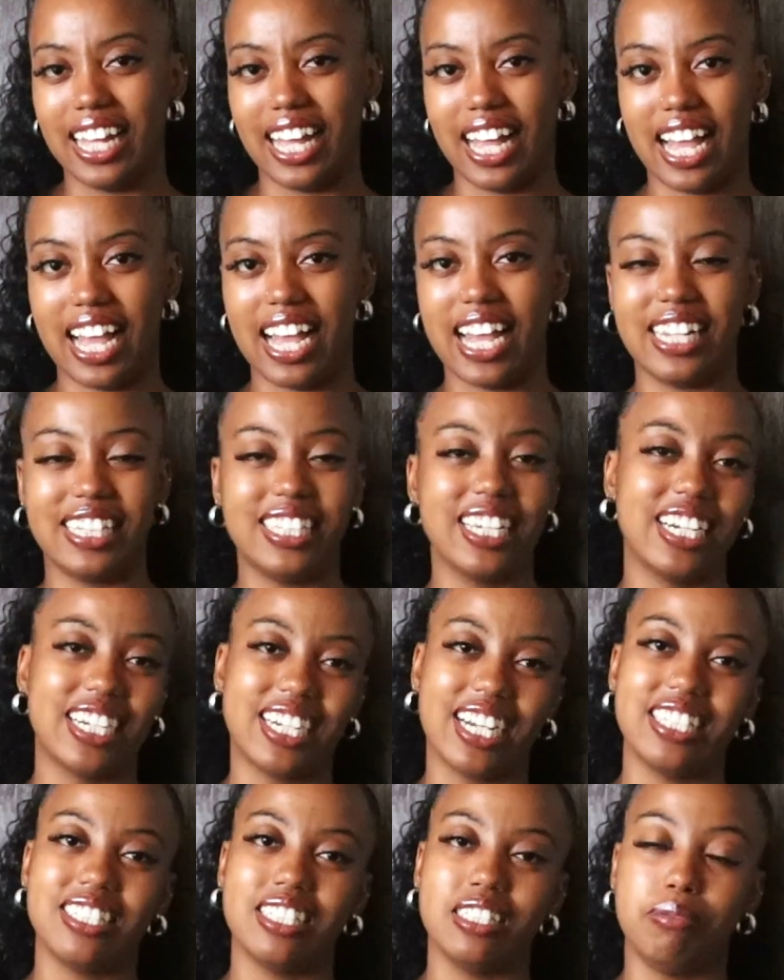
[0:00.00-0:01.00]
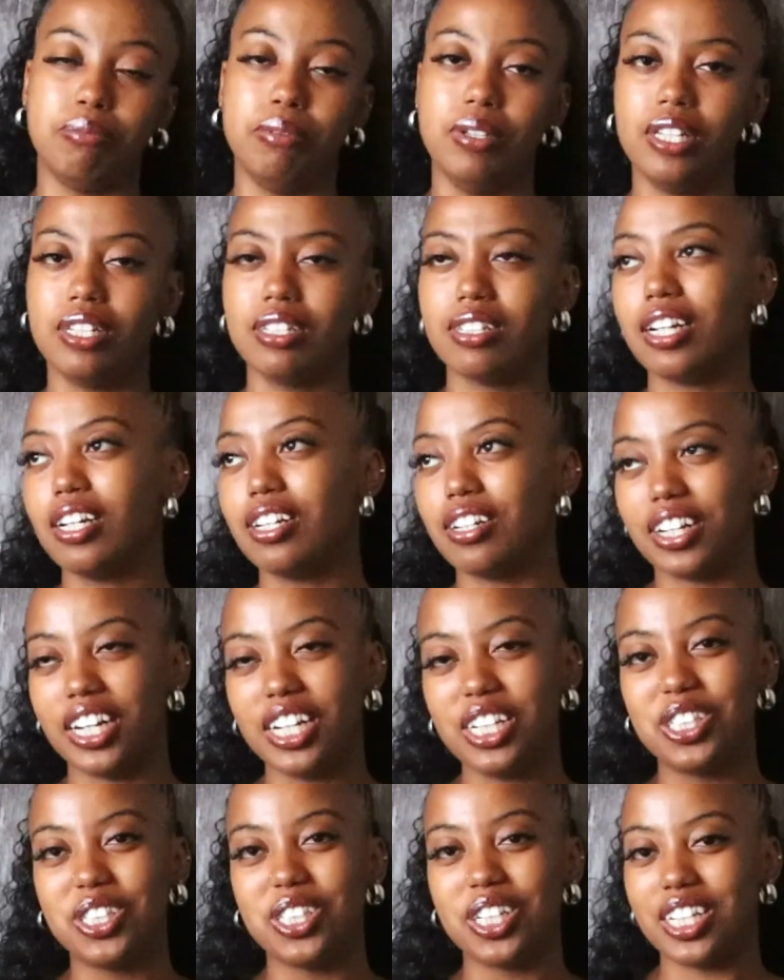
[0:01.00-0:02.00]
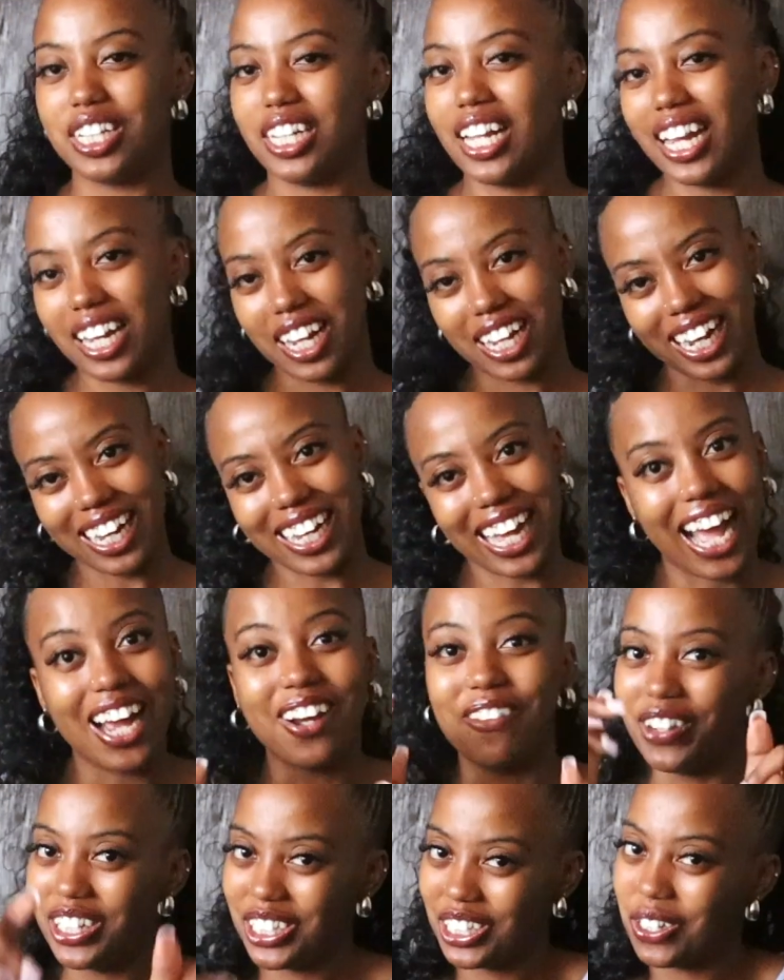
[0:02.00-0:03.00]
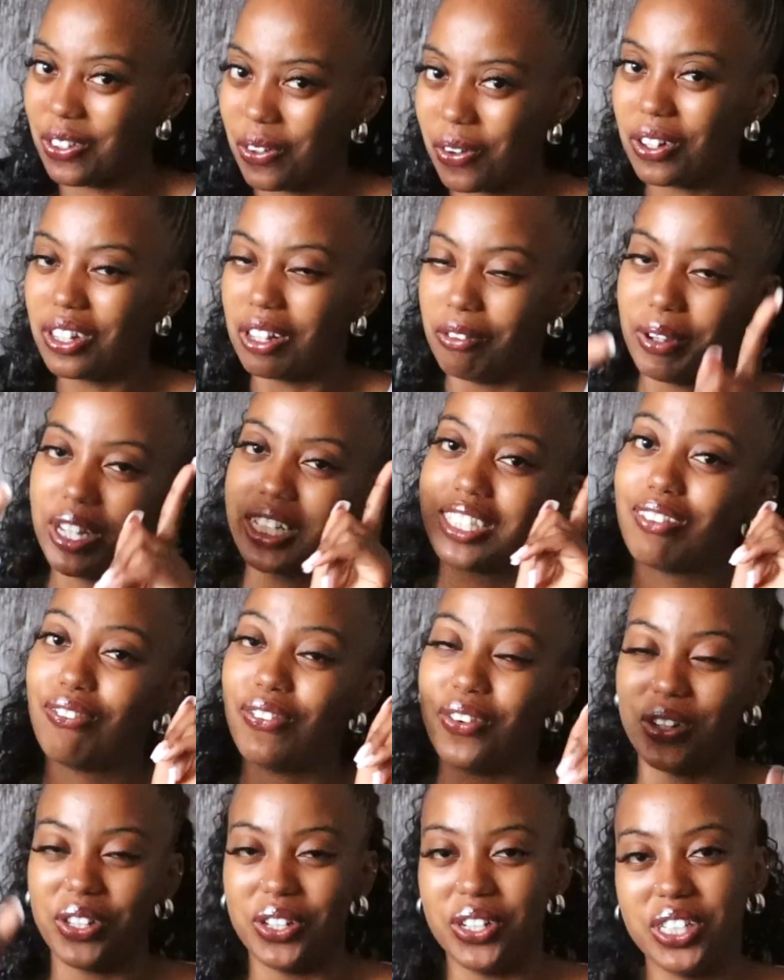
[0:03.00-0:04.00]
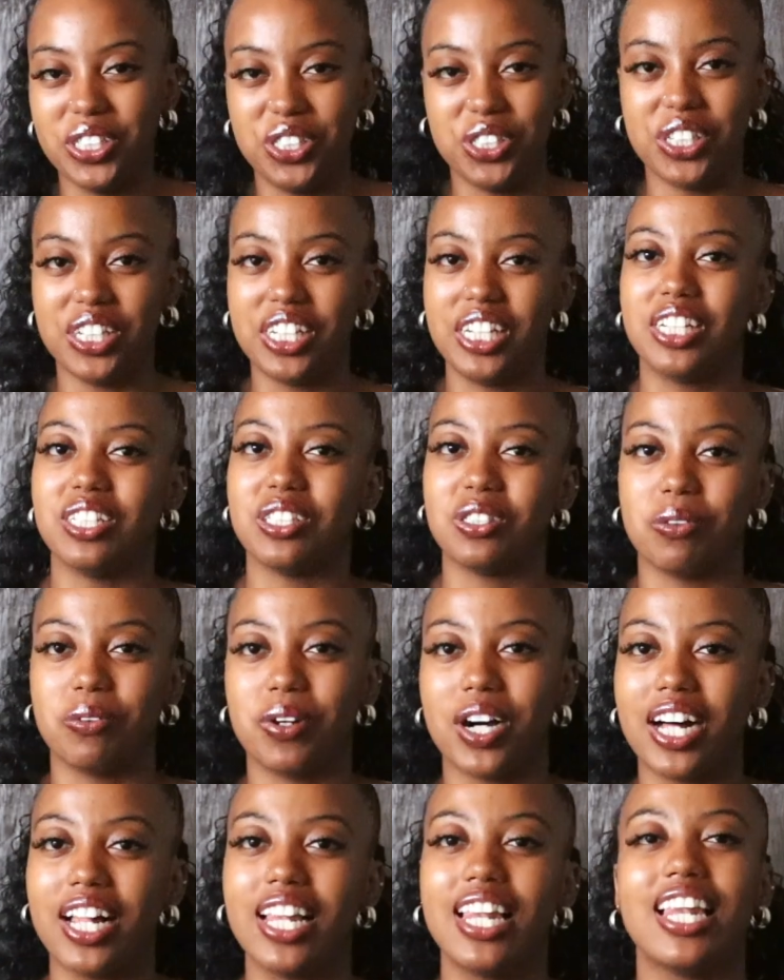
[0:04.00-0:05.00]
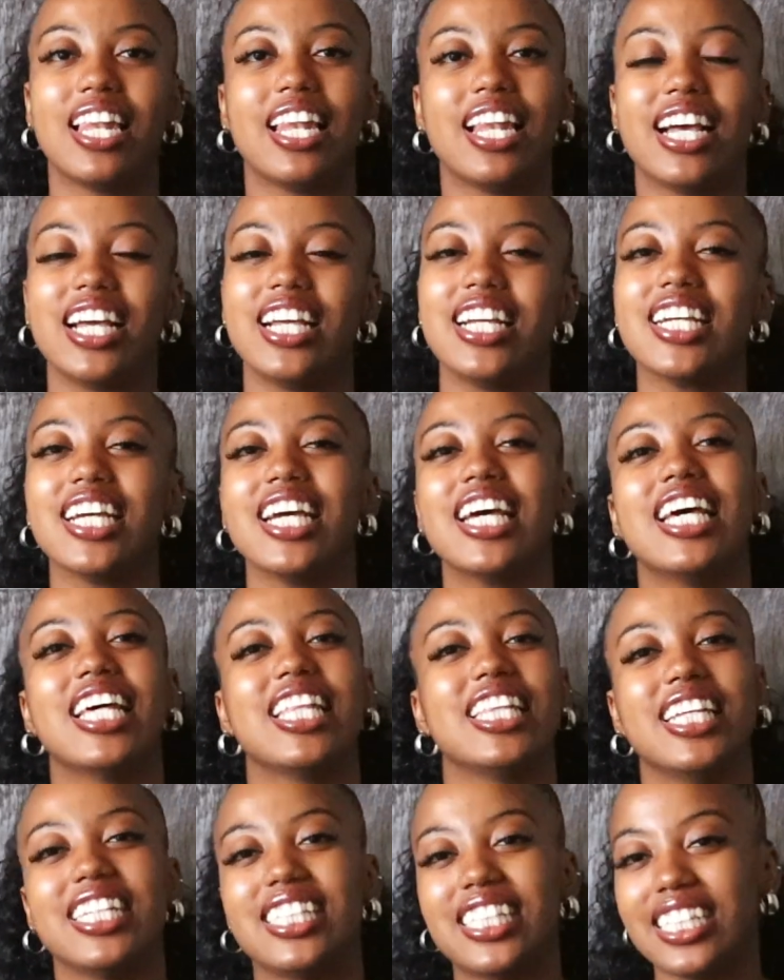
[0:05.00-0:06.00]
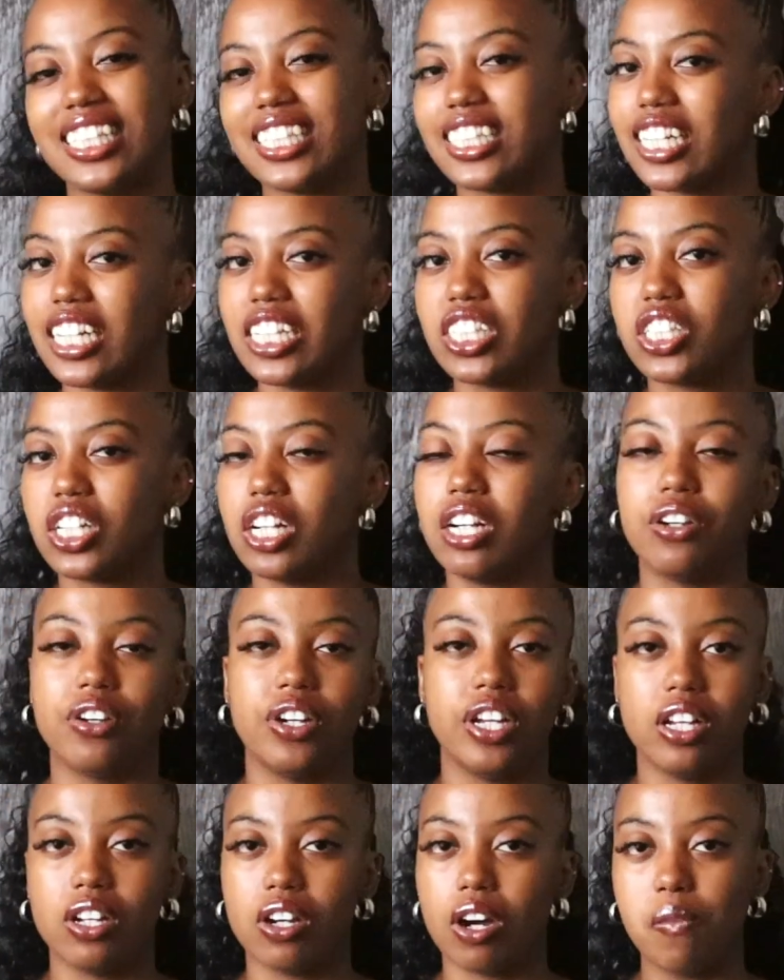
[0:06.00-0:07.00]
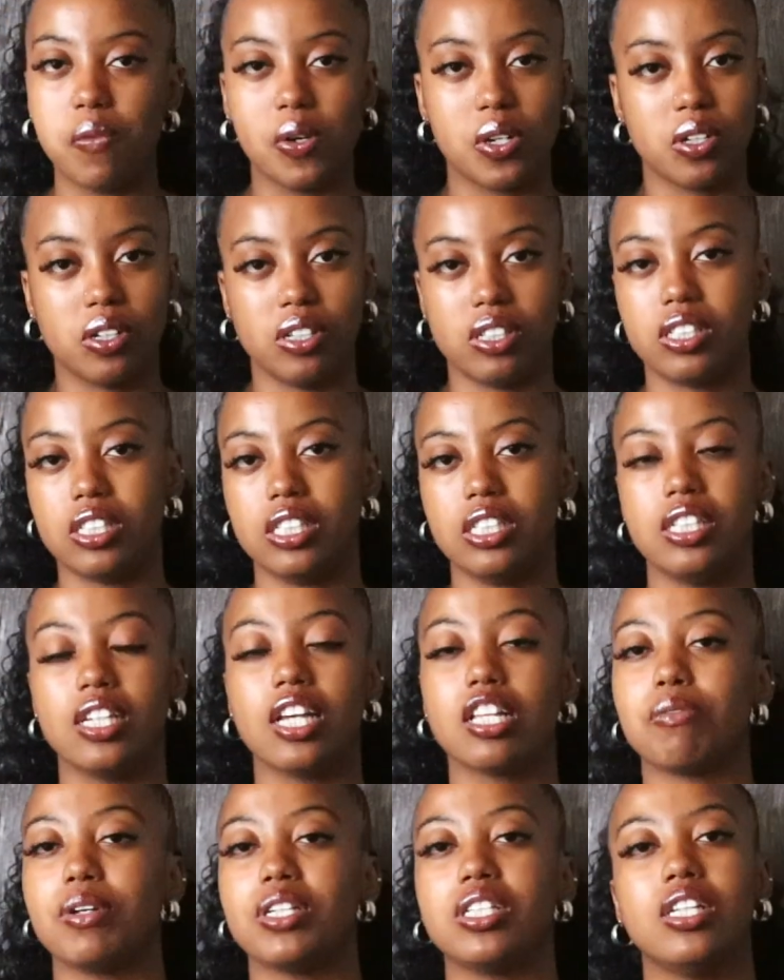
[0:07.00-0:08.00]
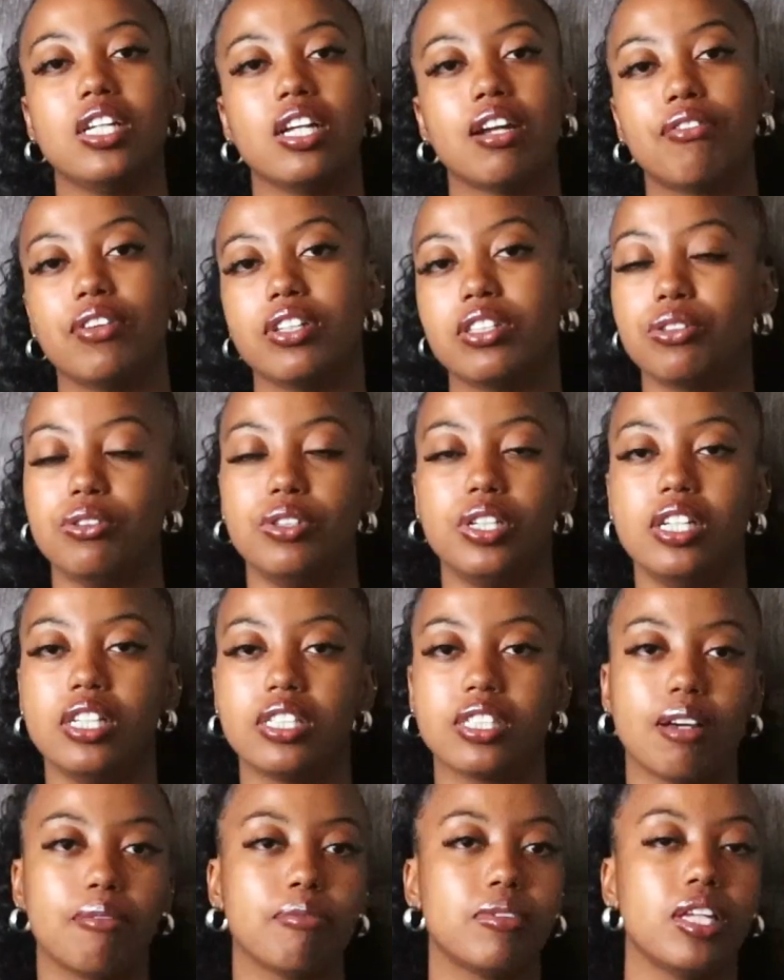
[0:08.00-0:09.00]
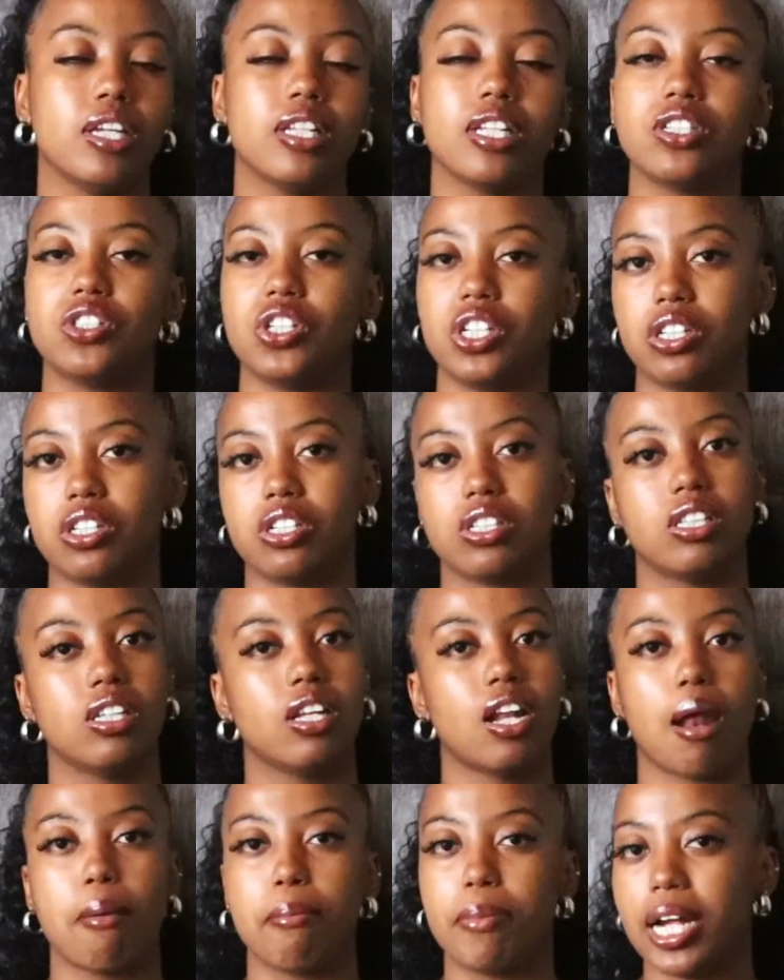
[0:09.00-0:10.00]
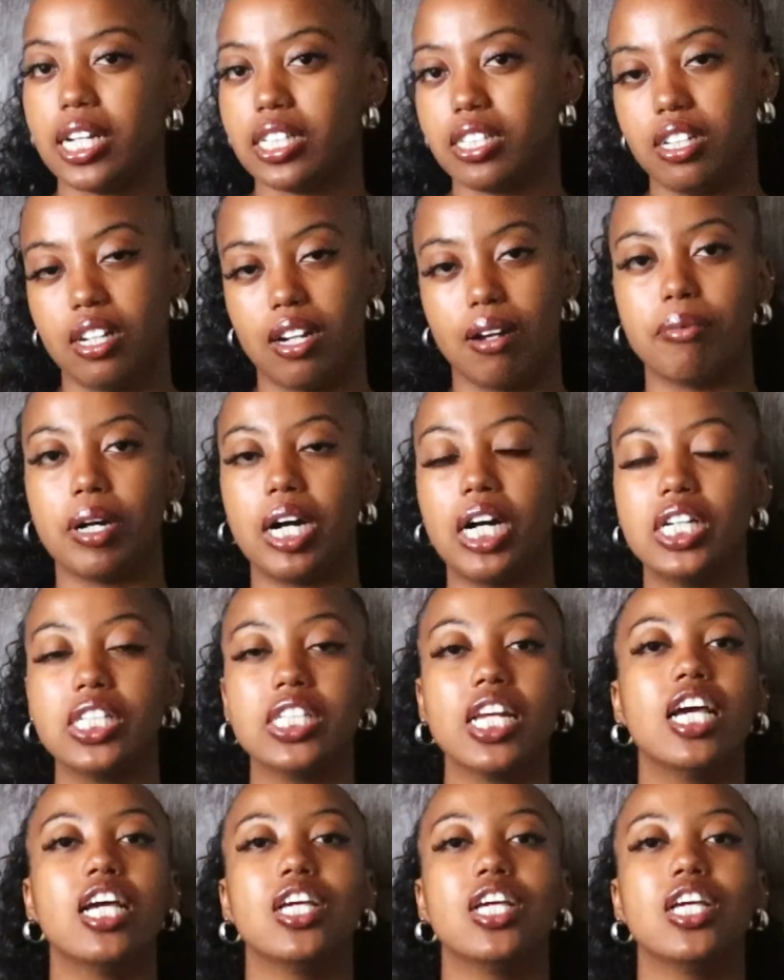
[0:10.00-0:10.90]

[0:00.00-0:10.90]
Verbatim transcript: and yeah guys it's been a great journey and like, I wish you all the best for your journey as well like this is such a great opportunity especially if it's really something that you're interested and passionate about